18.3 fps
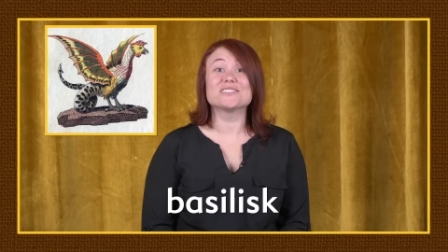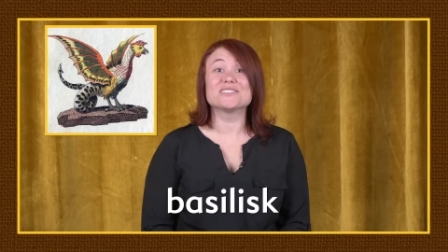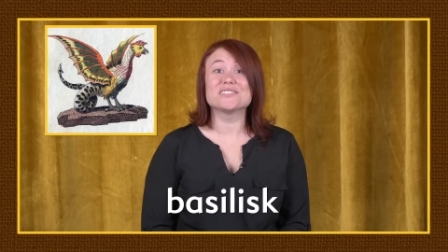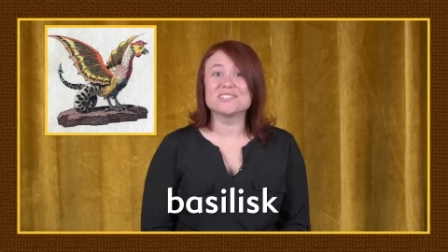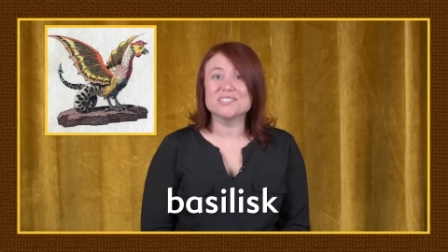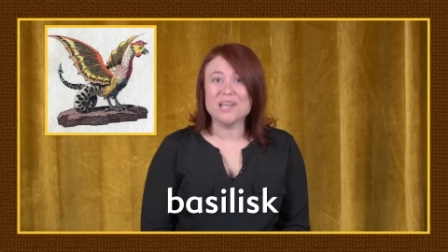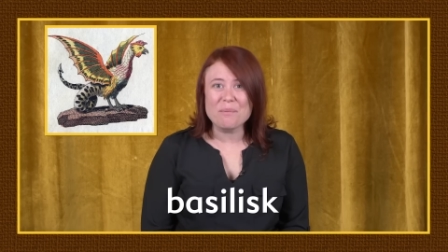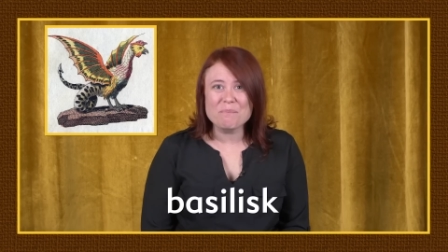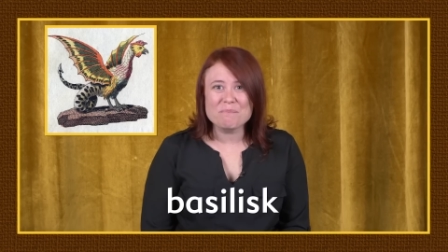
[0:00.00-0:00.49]

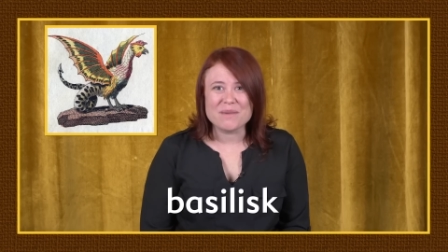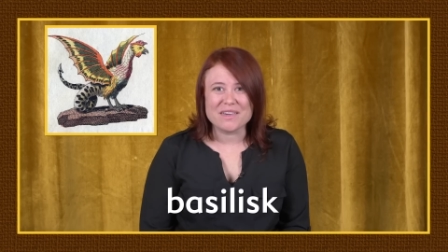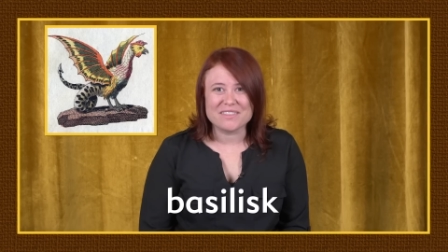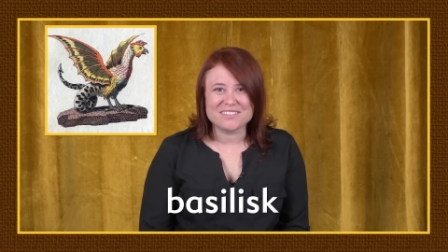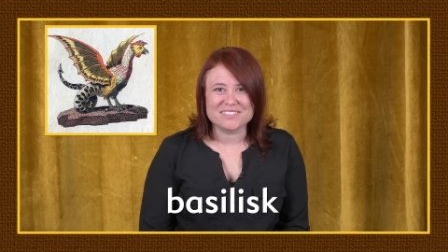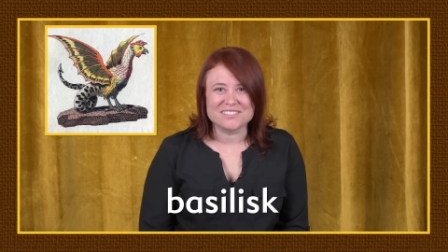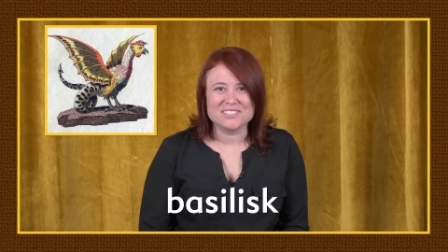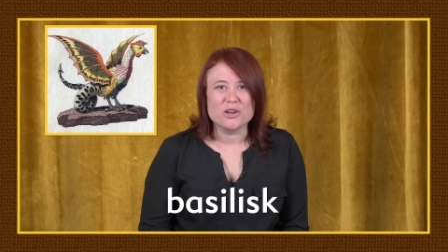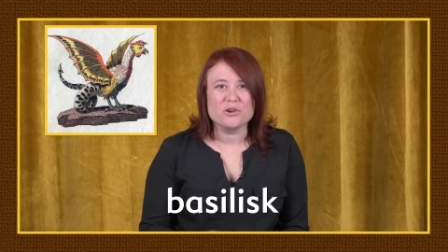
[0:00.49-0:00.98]
Some
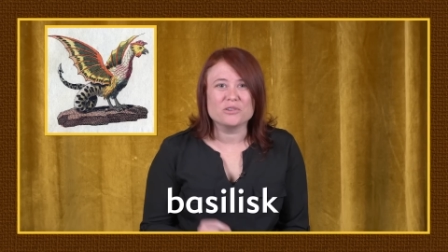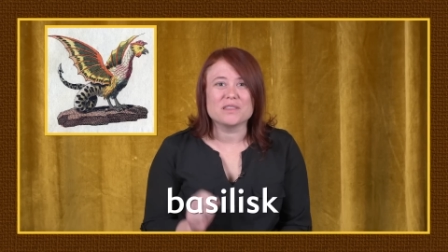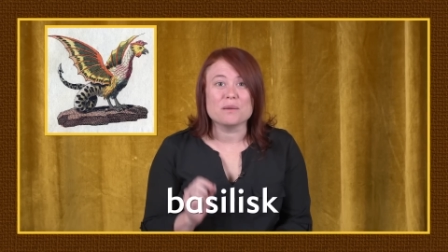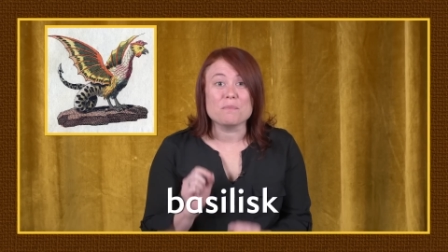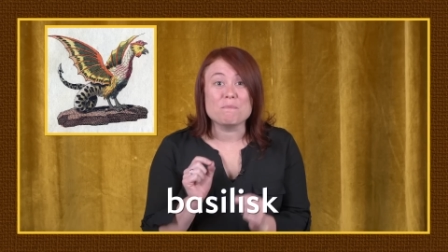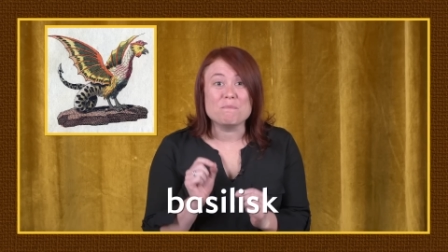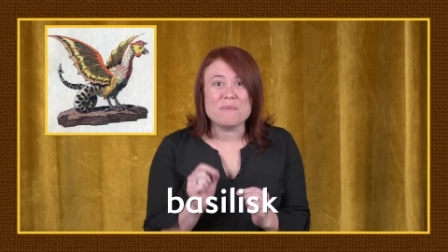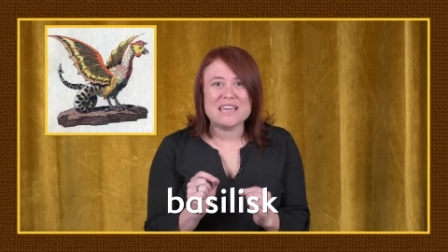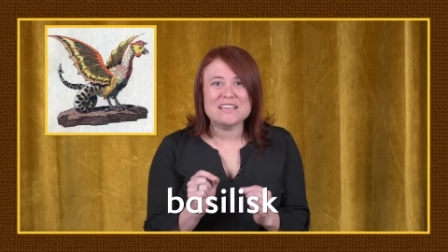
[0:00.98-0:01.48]
myths note
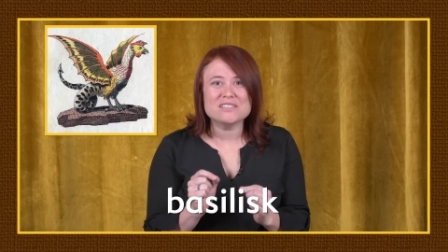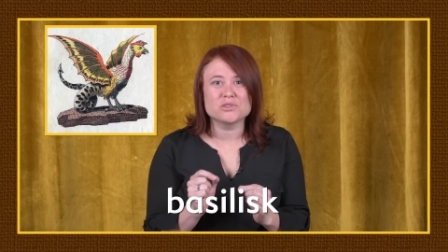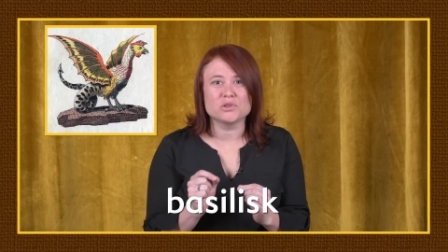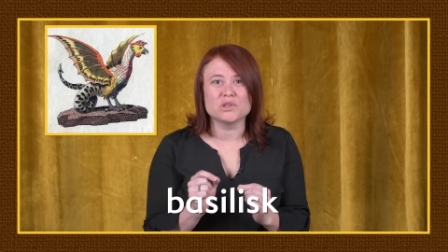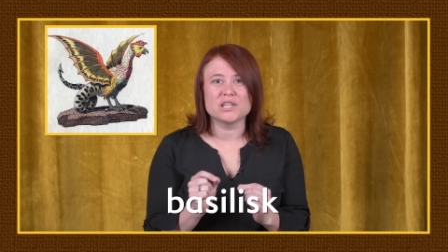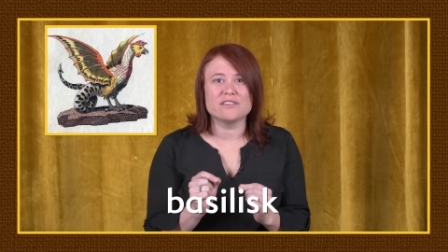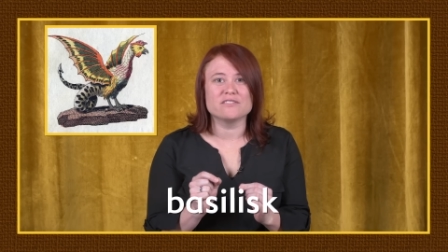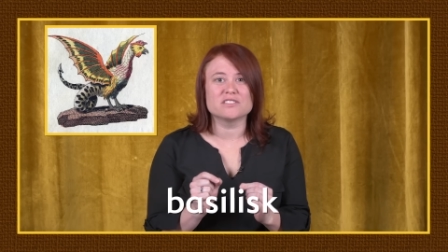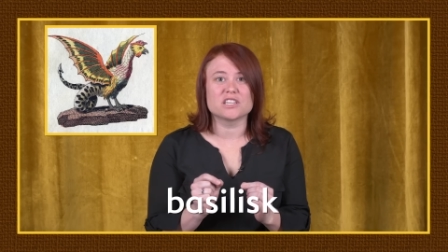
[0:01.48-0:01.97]
that
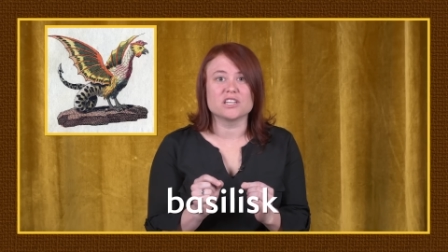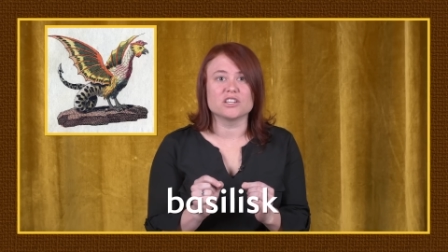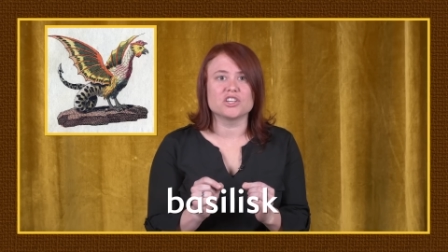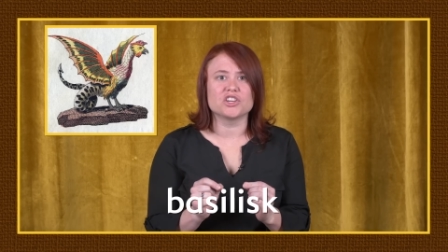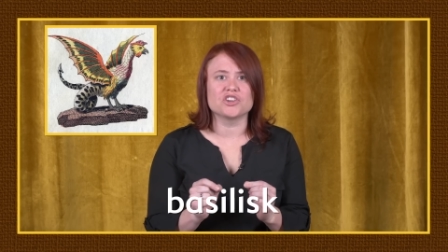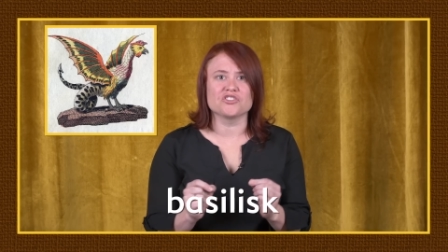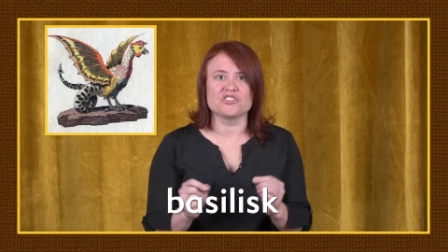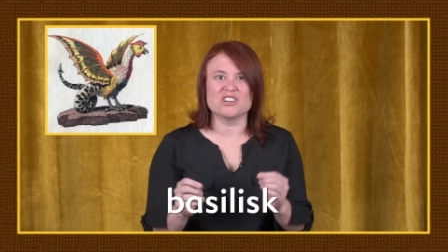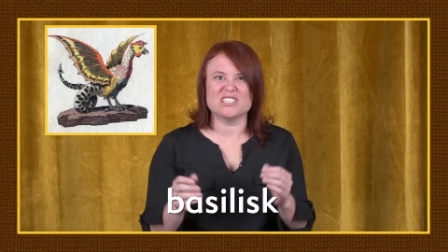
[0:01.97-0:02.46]
basil leaves could
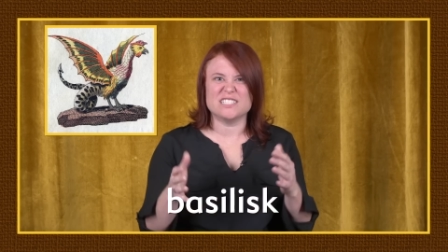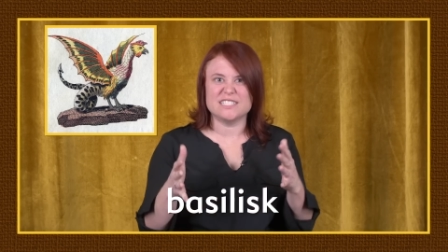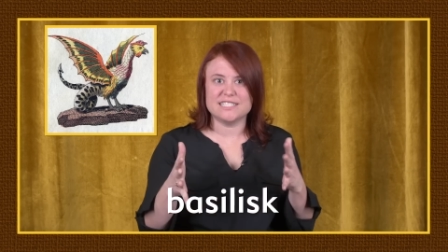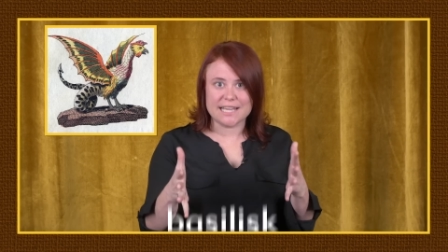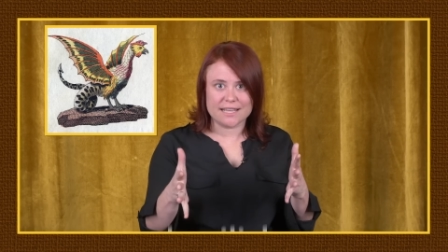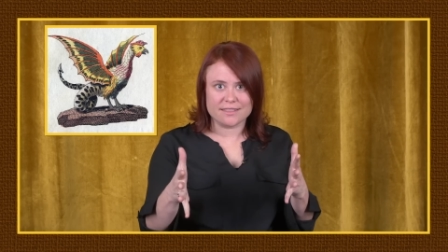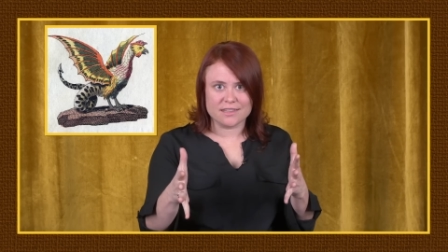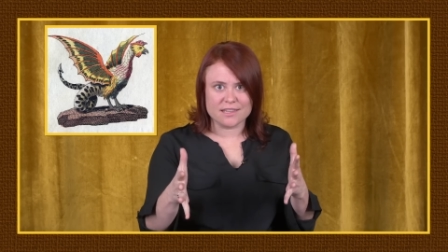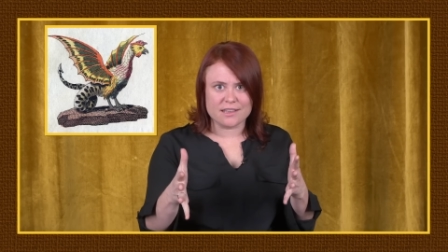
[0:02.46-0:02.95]
cure a
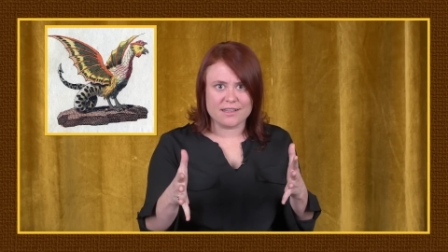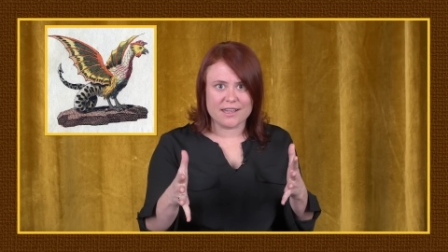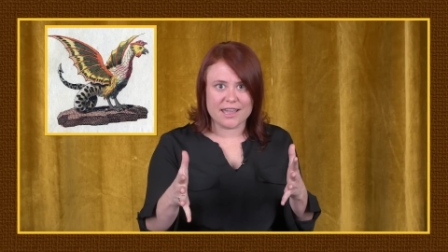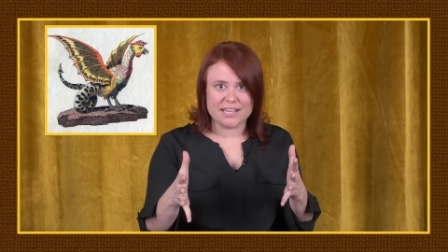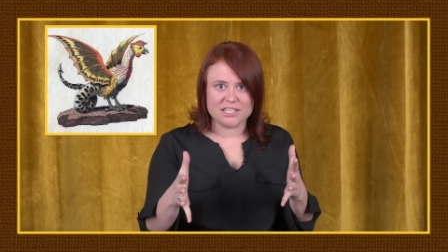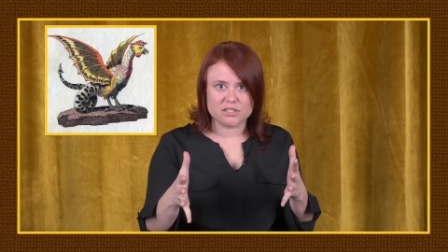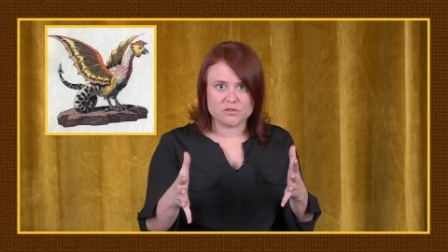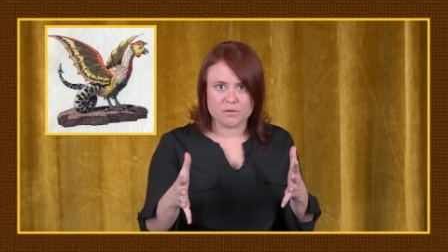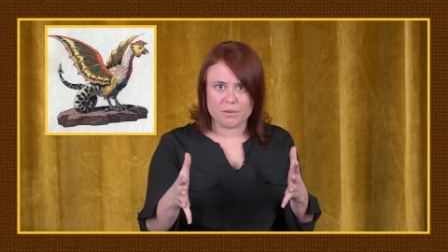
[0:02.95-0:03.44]
deadly
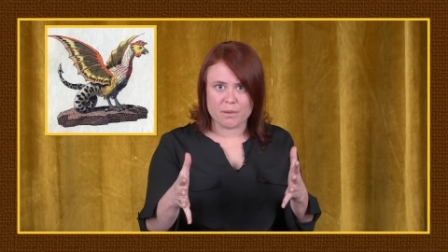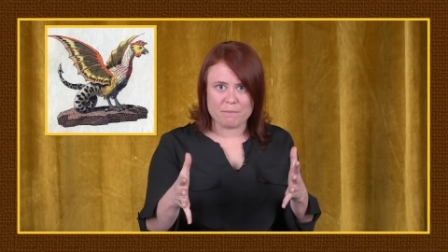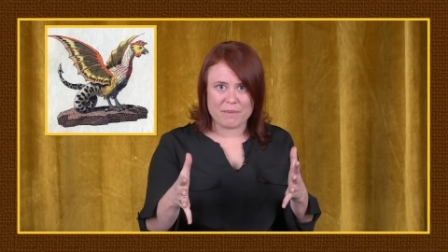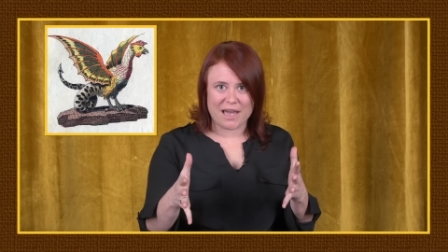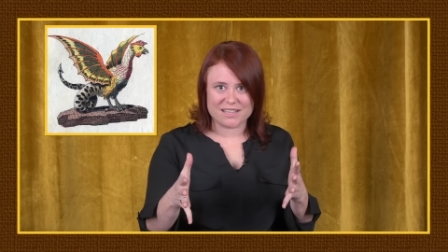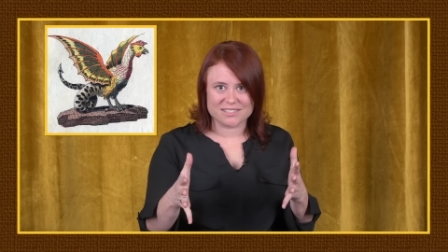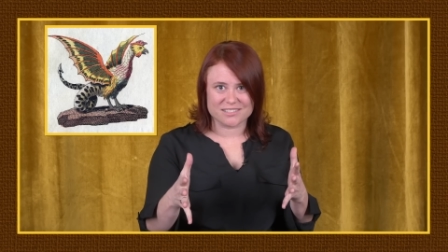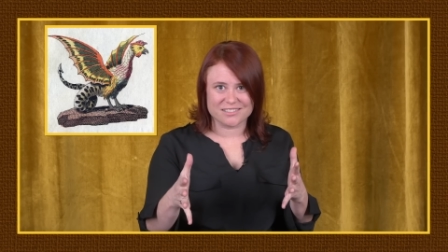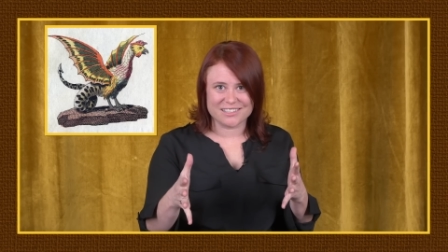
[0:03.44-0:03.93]
gaze from a
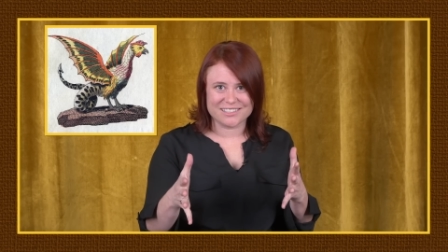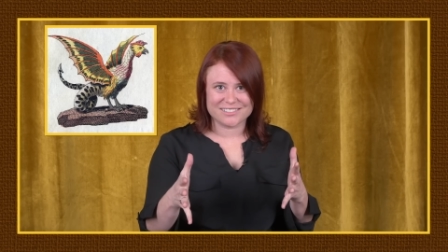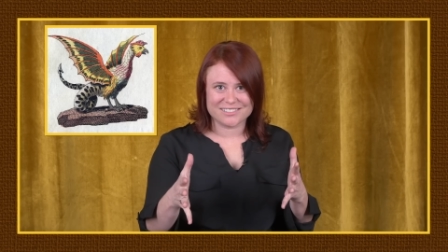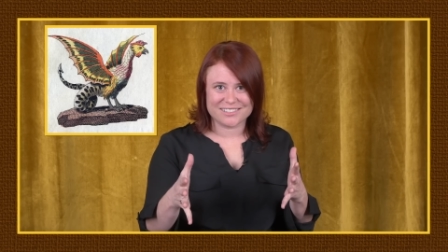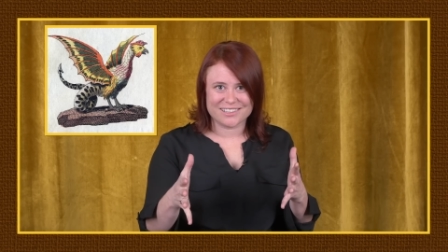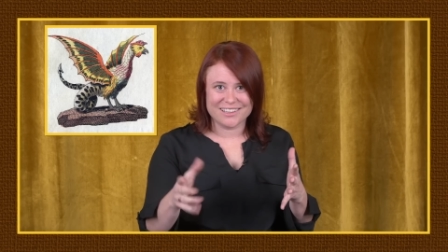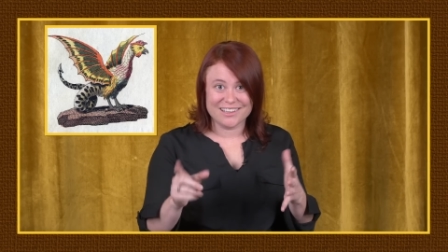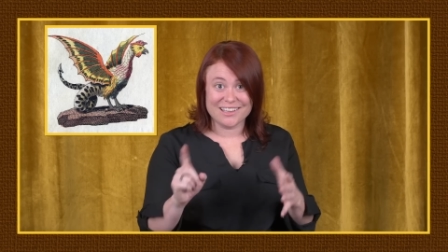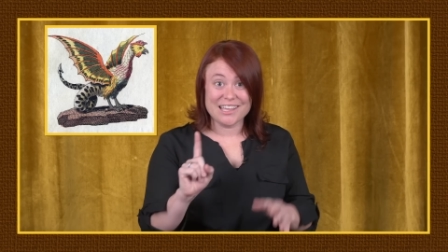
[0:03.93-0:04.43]

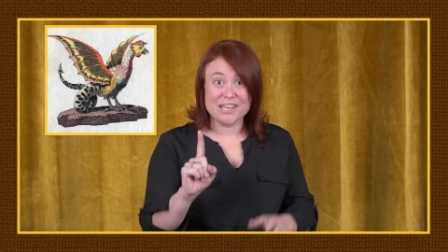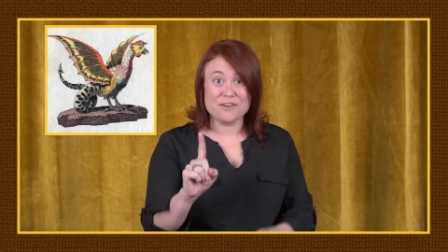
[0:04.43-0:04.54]
basilisk.